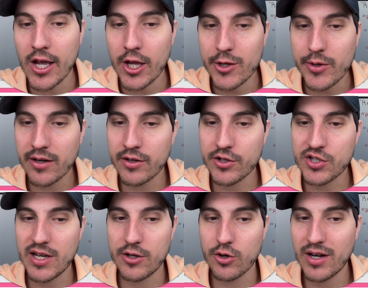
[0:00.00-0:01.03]
you got to
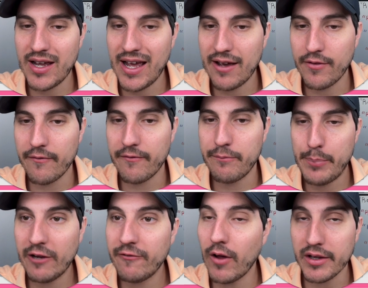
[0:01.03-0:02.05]
understand you're going to have
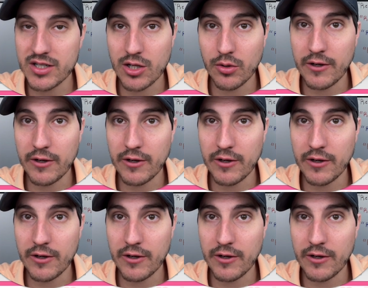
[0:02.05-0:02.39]
big volatility